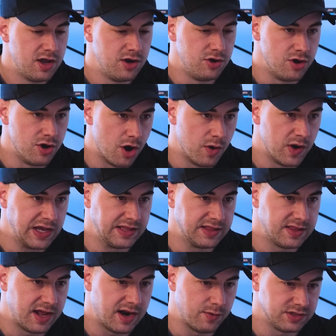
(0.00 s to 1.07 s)

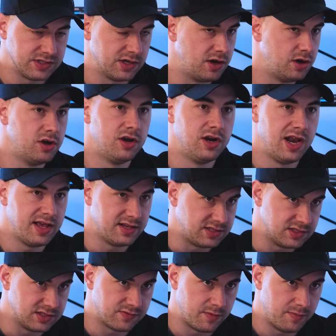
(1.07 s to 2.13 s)
knowing that I was going to learn
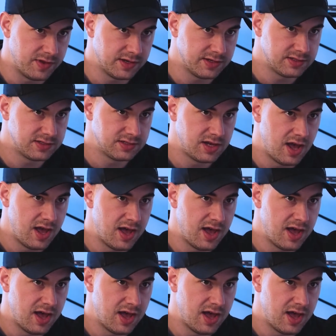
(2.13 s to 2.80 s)
lessons from this